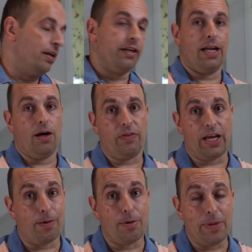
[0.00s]
Now, they
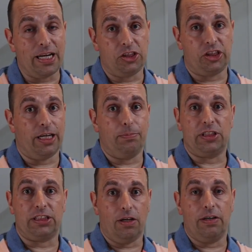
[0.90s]
come in many shapes,
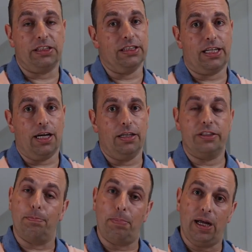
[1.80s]
sizes,
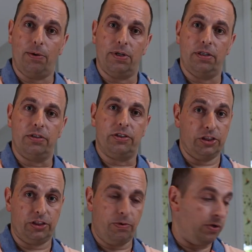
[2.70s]
colours and power to
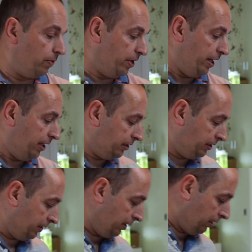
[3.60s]
suit your
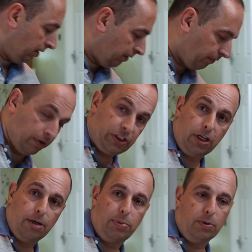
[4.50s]
needs. For
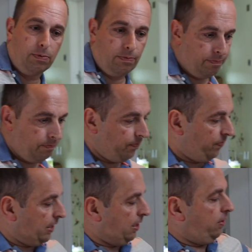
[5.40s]
example,
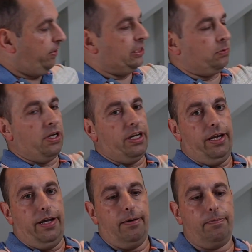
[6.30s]
this one
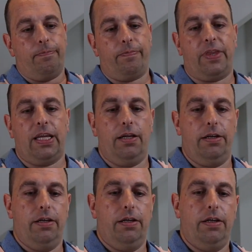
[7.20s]
here.
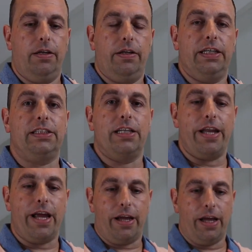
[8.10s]
This is a
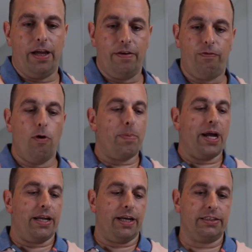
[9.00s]
Netgear
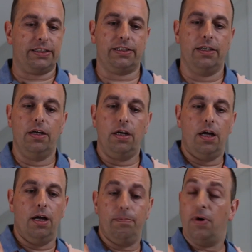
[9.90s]
4-bay NAS.
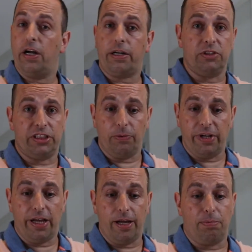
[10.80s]
I don't sell
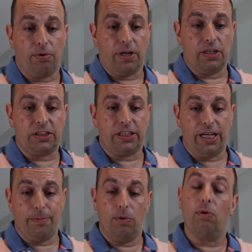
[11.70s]
Netgear products
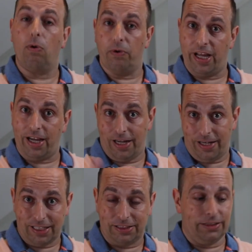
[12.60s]
anymore, or Netgear
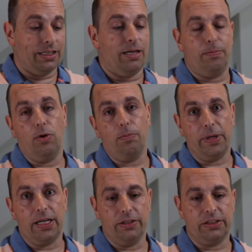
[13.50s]
NASes anymore,
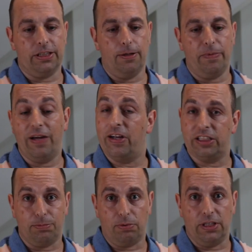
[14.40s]
because their
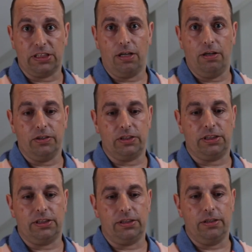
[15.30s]
enterprise
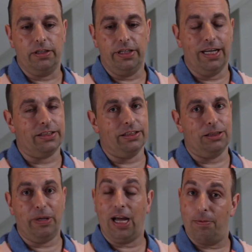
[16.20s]
class NASes
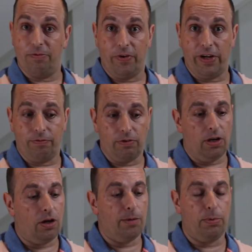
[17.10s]
became very
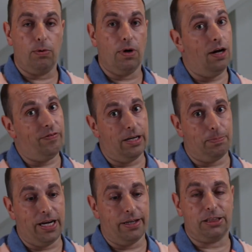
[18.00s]
unreliable. I've had
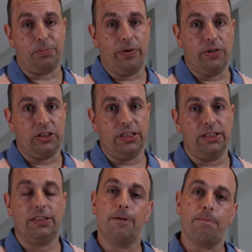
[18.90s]
bad experiences,